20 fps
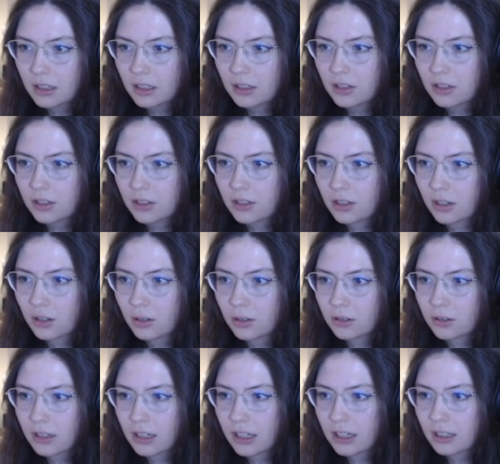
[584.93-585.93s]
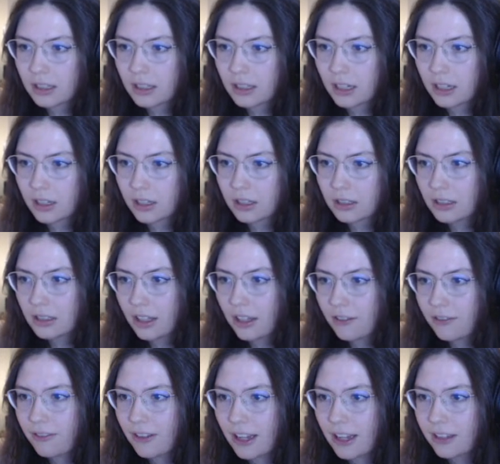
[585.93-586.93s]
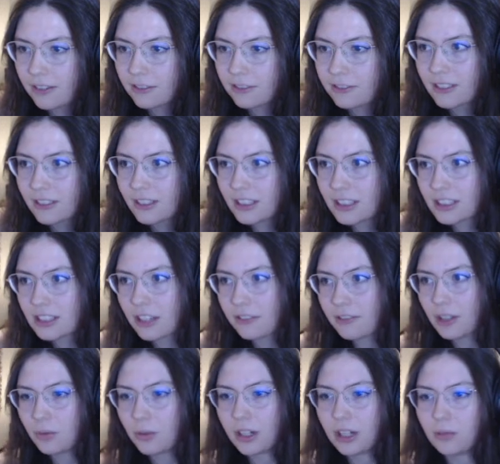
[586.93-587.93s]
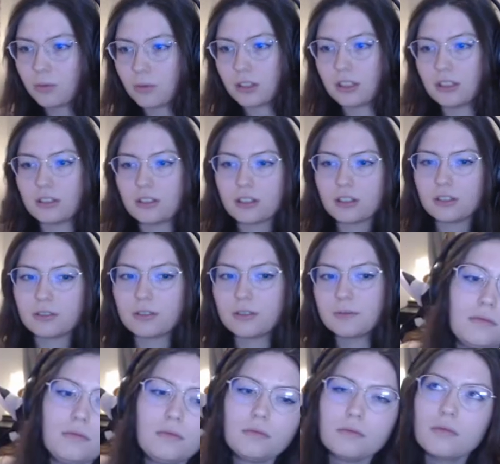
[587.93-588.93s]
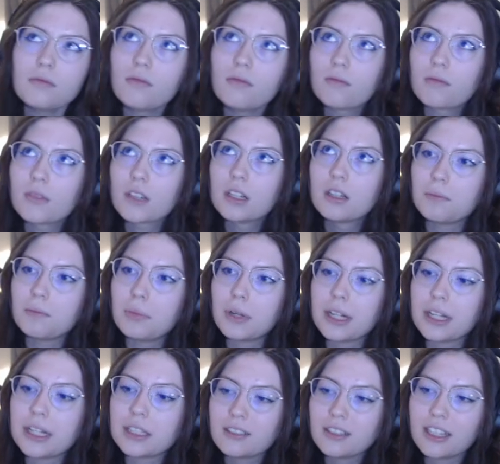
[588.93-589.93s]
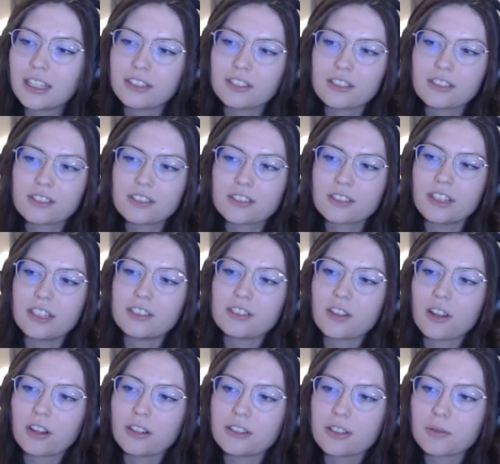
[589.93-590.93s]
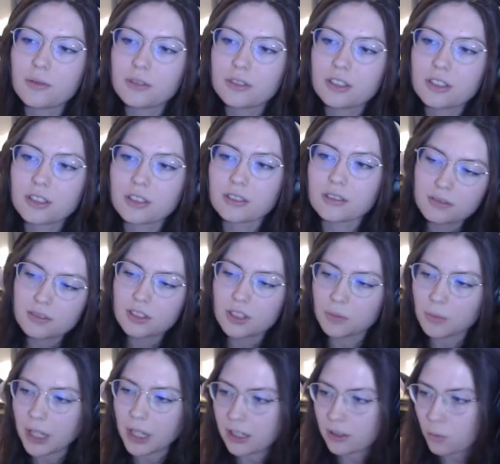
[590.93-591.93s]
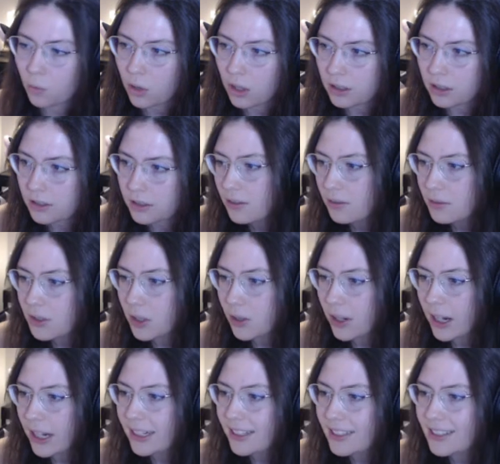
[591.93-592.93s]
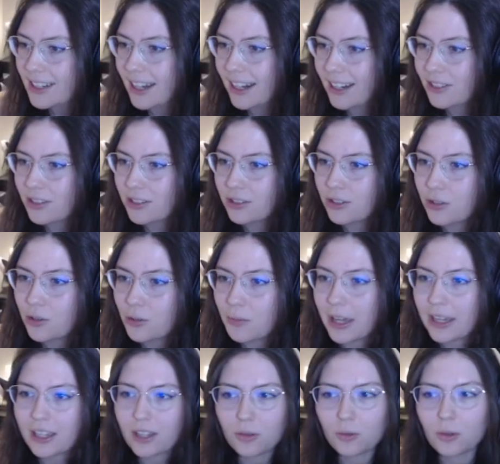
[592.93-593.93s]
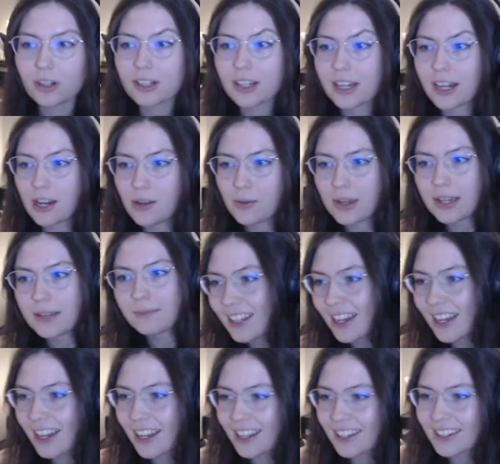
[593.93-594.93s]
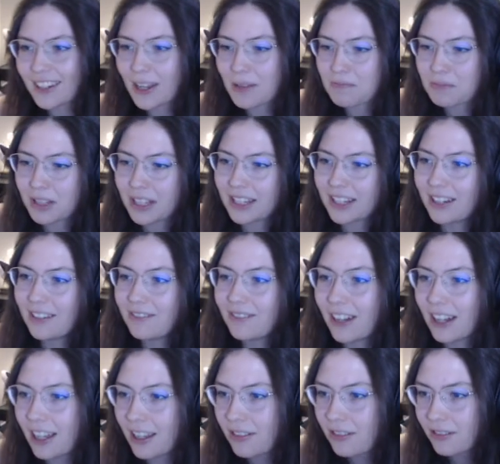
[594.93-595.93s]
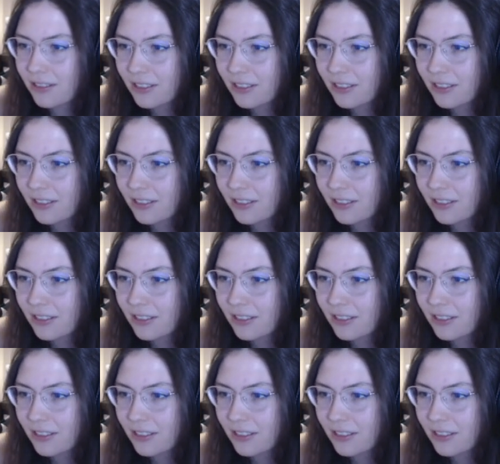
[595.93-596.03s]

So e5 is definitely what I want to do, but it's hard to make work. So I decided to make it work anyway, and I played e5,